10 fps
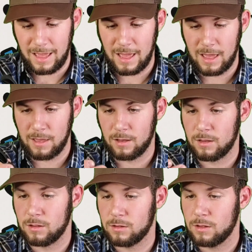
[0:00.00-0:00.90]
another
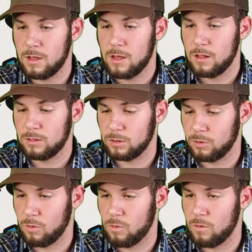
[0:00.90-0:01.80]

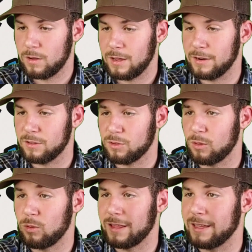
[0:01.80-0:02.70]

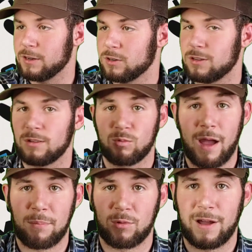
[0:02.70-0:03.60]
little lanyard to
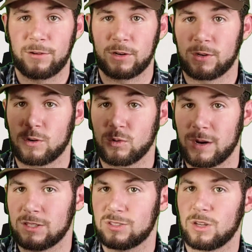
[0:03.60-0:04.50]
wrap around your
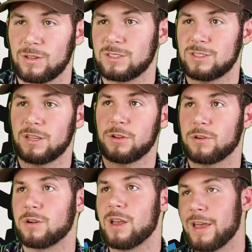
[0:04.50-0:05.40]
wrist. So let's say
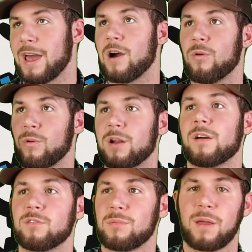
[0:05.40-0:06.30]
you're out,
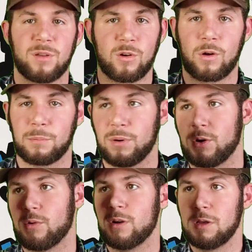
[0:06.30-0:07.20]
whatever, maybe you're on a
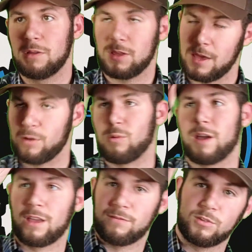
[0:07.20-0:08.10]
boat, hit a
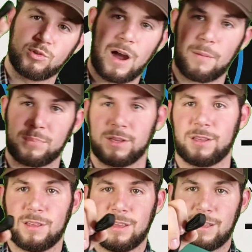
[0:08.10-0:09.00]
wave, you drop
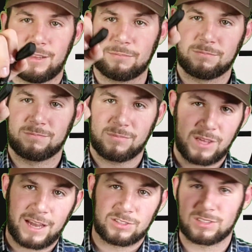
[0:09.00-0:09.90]
it, it
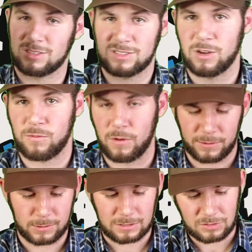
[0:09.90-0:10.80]
catches itself on
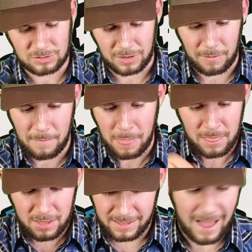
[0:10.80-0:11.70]
your wrist. So
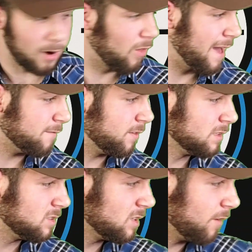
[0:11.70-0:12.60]
got all that
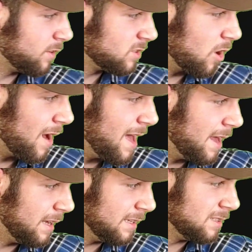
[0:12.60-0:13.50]
fun stuff. Let's go
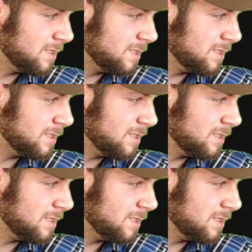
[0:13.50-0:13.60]
ahead and